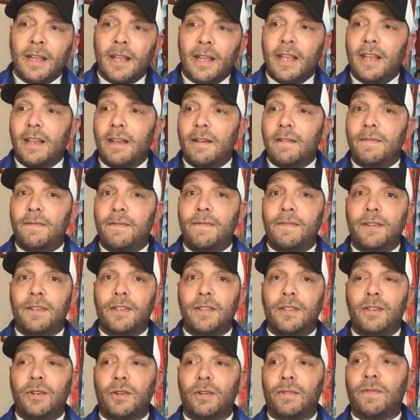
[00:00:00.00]
If
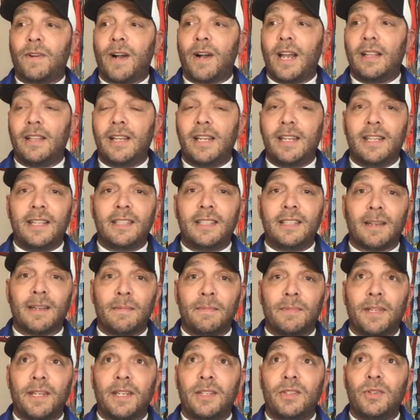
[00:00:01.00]
you're violating
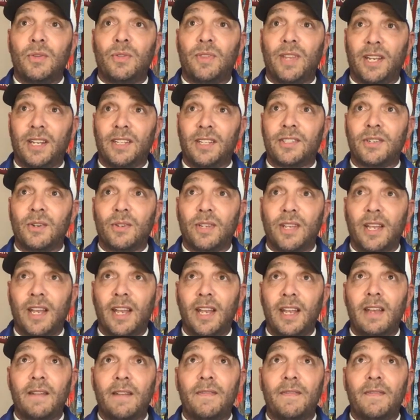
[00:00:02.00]
something and you think it's okay,